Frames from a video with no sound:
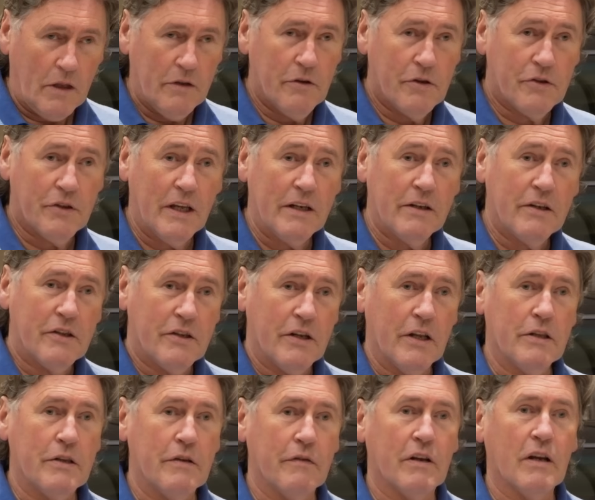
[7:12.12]
You stand a
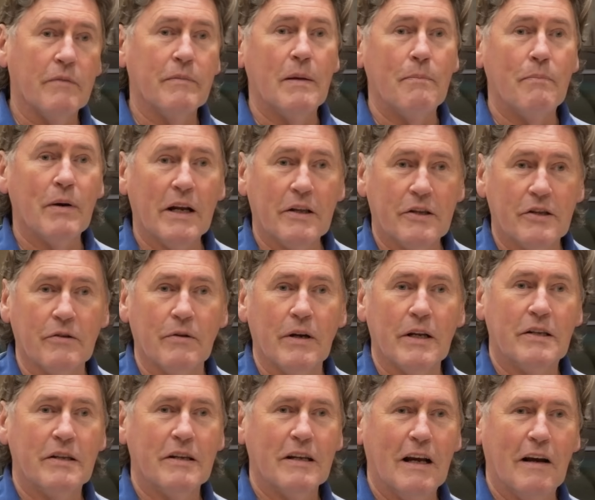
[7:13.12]
chance of coming back to
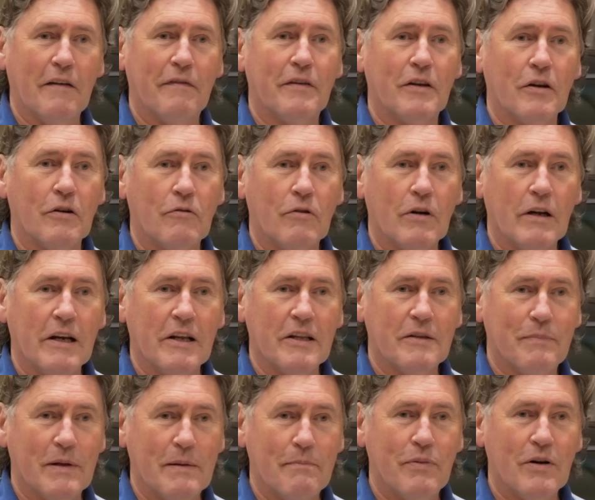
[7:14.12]
it after it's
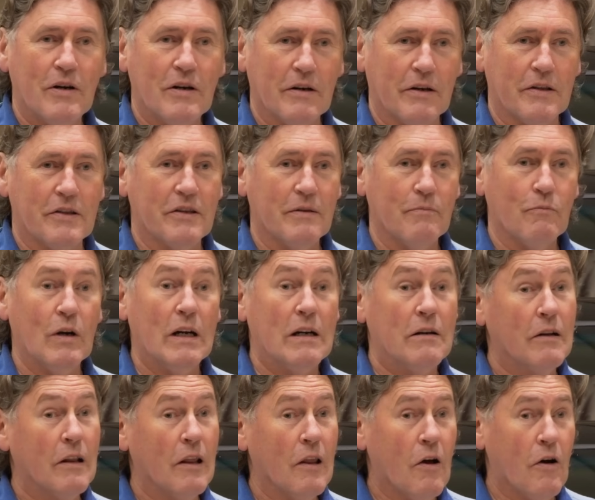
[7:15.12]
been parked somewhere
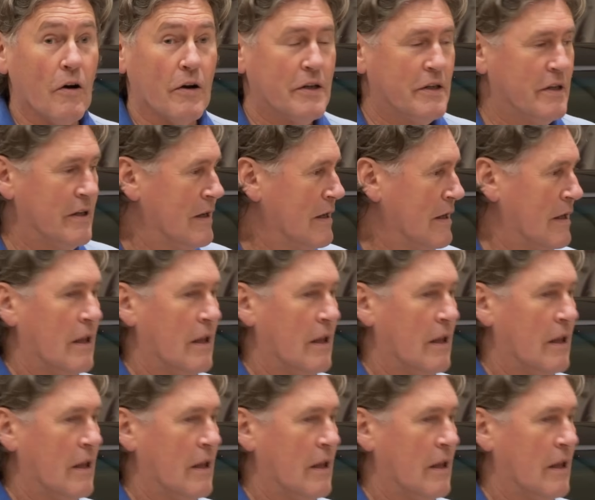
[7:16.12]
and locked.